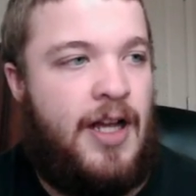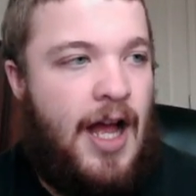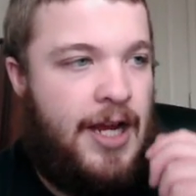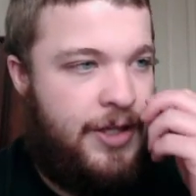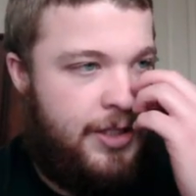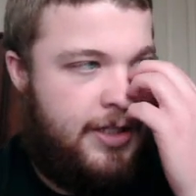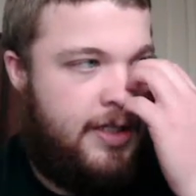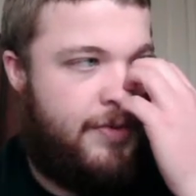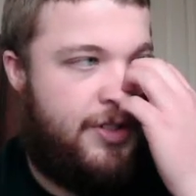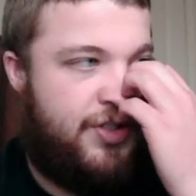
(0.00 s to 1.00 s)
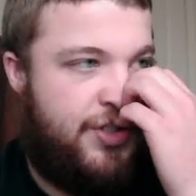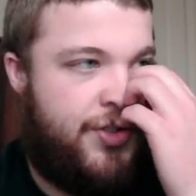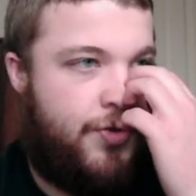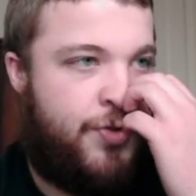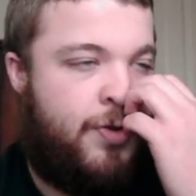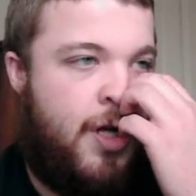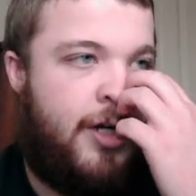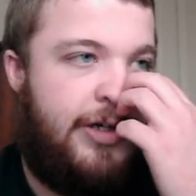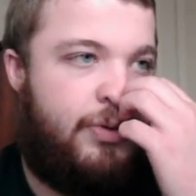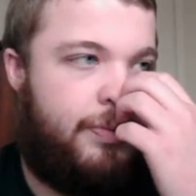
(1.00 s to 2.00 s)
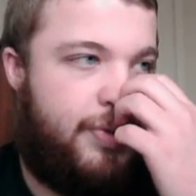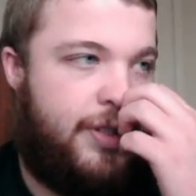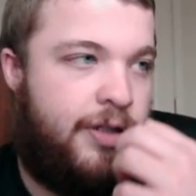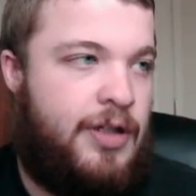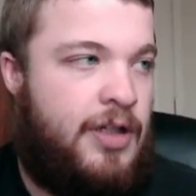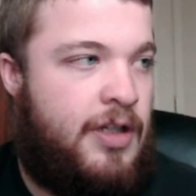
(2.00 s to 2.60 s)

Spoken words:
I think him and Azeez Ojulari would be